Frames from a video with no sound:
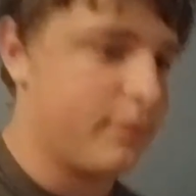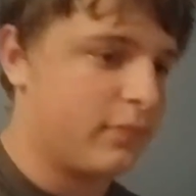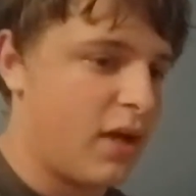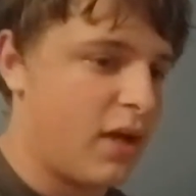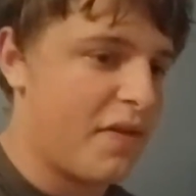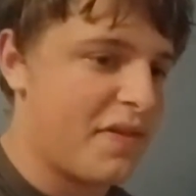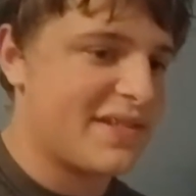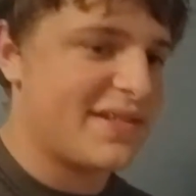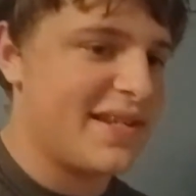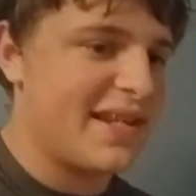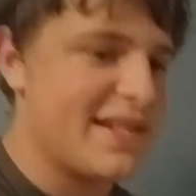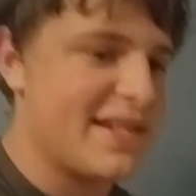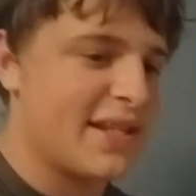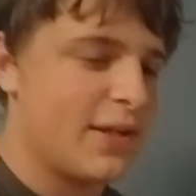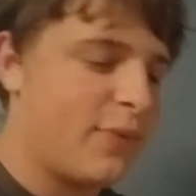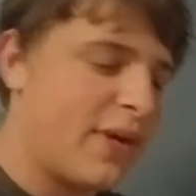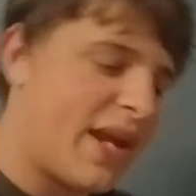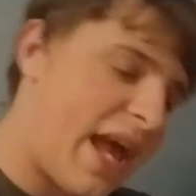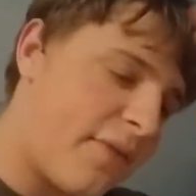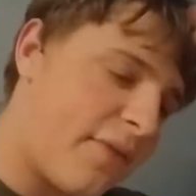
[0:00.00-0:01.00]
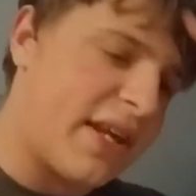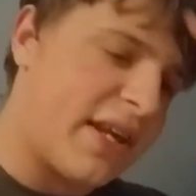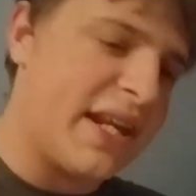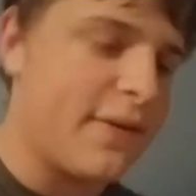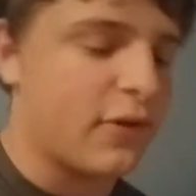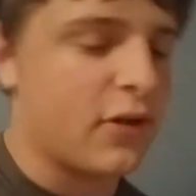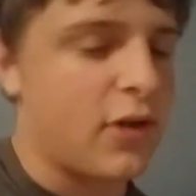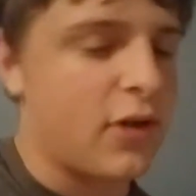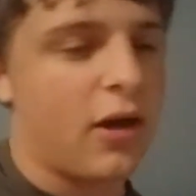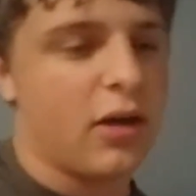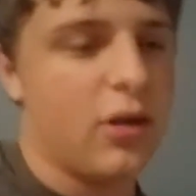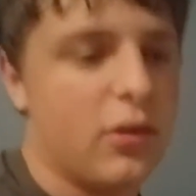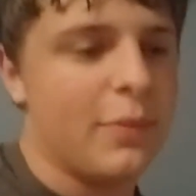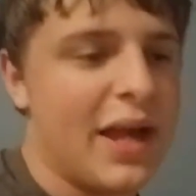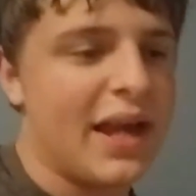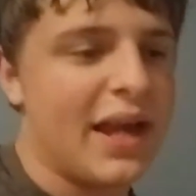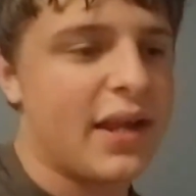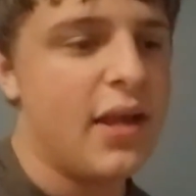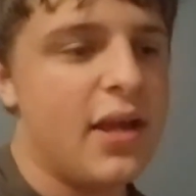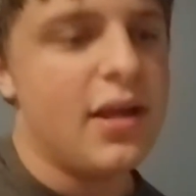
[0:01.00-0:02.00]
of the season. And we have Kenny Vaccaro
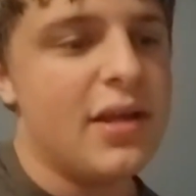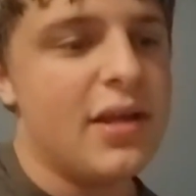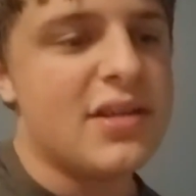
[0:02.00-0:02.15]
back.